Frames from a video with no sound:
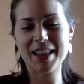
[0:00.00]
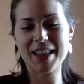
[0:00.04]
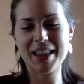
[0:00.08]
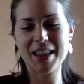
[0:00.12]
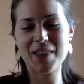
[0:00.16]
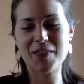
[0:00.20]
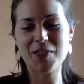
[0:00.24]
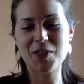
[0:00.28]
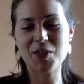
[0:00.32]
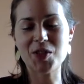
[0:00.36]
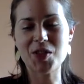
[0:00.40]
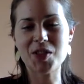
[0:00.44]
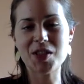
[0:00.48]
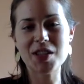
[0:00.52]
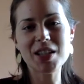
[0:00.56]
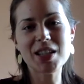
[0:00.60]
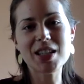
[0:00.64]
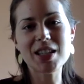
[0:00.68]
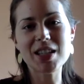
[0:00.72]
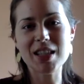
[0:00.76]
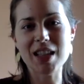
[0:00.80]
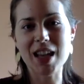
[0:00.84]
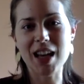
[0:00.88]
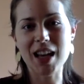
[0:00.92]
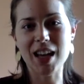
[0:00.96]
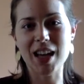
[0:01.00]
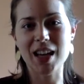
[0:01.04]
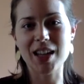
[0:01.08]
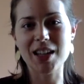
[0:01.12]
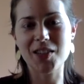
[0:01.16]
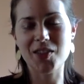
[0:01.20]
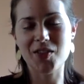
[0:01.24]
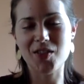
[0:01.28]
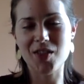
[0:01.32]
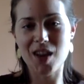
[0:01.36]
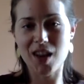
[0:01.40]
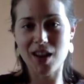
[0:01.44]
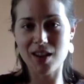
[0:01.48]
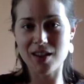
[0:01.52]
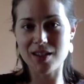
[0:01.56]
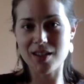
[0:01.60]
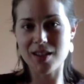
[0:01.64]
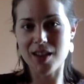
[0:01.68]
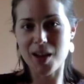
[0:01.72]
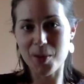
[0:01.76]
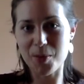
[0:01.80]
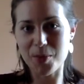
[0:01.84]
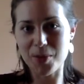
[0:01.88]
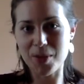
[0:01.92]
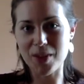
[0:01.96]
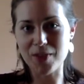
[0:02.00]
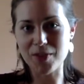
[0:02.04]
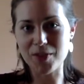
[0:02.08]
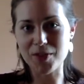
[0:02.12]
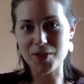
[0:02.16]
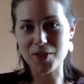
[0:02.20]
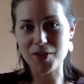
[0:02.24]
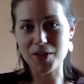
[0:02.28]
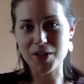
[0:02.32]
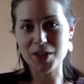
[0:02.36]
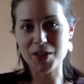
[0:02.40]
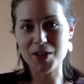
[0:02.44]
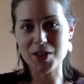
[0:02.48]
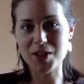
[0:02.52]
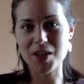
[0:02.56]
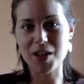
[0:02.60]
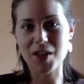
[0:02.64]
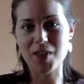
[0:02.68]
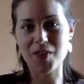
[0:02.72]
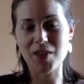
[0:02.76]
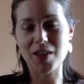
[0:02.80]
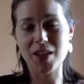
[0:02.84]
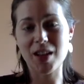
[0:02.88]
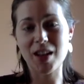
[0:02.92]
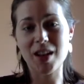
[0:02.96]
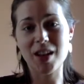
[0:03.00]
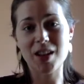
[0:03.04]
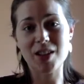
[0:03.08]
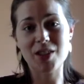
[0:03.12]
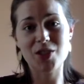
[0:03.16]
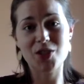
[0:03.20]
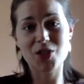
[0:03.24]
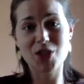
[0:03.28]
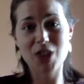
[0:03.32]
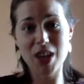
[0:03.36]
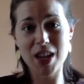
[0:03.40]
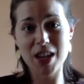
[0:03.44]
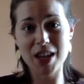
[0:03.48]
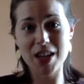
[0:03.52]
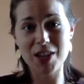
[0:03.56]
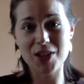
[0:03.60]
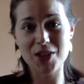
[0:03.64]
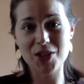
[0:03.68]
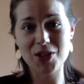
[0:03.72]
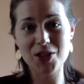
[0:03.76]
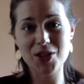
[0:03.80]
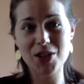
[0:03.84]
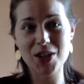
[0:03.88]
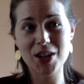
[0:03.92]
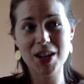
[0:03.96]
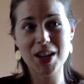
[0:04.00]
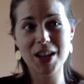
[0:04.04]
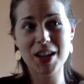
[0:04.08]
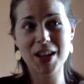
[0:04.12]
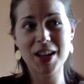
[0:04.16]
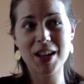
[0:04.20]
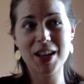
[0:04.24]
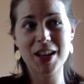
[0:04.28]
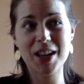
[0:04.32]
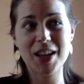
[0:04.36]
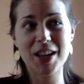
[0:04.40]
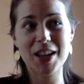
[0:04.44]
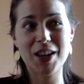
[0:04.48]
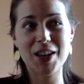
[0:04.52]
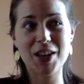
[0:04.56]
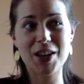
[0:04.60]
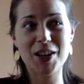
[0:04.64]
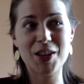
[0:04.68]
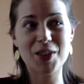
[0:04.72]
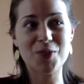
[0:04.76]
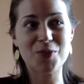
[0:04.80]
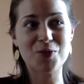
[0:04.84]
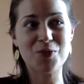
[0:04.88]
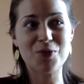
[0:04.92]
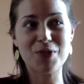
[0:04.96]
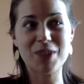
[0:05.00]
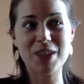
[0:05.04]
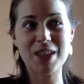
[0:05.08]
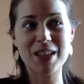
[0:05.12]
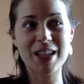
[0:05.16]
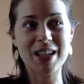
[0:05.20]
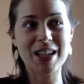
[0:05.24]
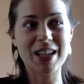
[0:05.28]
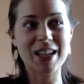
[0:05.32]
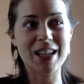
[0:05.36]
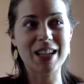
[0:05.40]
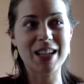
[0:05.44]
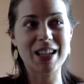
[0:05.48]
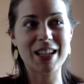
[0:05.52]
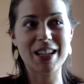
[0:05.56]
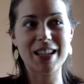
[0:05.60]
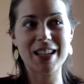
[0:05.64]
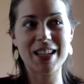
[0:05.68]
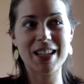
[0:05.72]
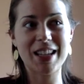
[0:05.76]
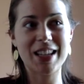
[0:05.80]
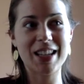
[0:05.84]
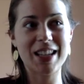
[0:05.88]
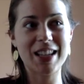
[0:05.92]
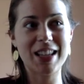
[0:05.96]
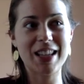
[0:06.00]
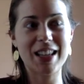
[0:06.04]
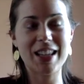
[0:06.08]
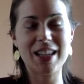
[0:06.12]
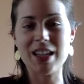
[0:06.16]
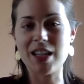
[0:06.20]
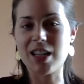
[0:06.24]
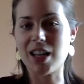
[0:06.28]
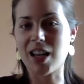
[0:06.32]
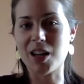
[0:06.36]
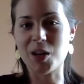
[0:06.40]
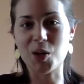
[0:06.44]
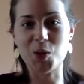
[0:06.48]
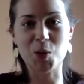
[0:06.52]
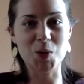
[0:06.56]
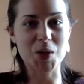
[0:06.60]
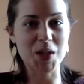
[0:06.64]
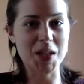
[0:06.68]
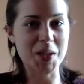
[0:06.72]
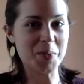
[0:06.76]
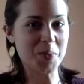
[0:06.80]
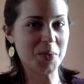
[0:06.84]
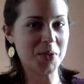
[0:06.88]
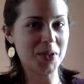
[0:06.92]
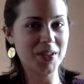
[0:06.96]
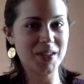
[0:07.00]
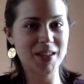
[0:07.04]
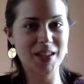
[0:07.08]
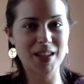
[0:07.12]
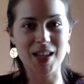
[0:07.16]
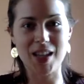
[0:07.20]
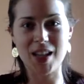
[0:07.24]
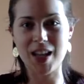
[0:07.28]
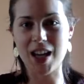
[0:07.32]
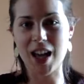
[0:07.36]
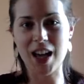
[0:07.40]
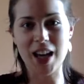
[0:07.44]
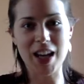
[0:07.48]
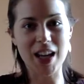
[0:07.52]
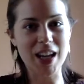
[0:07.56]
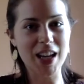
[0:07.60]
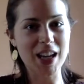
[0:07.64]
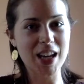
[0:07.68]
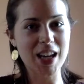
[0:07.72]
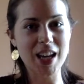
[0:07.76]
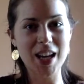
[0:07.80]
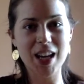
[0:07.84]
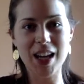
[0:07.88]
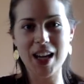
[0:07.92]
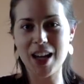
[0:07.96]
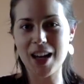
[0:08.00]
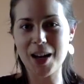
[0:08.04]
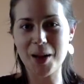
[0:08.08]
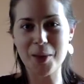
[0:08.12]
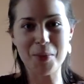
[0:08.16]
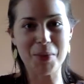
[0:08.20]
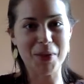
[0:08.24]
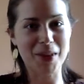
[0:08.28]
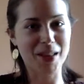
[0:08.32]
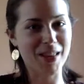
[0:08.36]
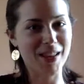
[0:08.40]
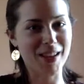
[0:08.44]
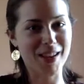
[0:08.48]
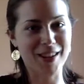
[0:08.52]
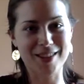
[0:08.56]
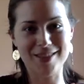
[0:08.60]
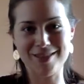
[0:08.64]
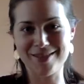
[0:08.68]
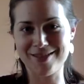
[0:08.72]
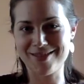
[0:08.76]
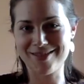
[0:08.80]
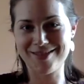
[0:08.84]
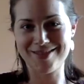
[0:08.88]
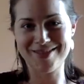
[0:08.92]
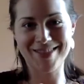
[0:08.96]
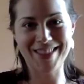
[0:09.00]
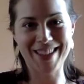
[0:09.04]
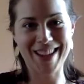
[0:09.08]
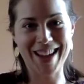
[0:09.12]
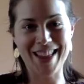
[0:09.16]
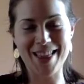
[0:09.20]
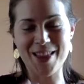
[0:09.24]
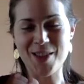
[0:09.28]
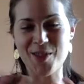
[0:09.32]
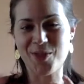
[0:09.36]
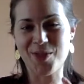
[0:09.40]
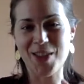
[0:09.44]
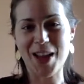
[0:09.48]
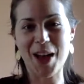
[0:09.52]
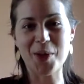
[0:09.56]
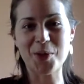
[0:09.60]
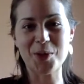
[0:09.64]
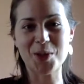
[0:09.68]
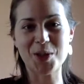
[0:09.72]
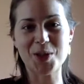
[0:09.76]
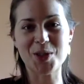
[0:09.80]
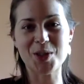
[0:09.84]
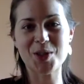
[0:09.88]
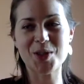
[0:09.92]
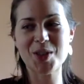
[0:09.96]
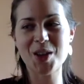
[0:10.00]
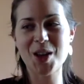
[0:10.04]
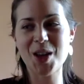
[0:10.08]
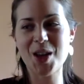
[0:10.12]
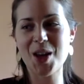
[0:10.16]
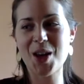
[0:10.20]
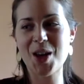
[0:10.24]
if you're seeking that kind of next up level for yourself and that next change, it really, you got to go deep. You got to get up in there. And the flowers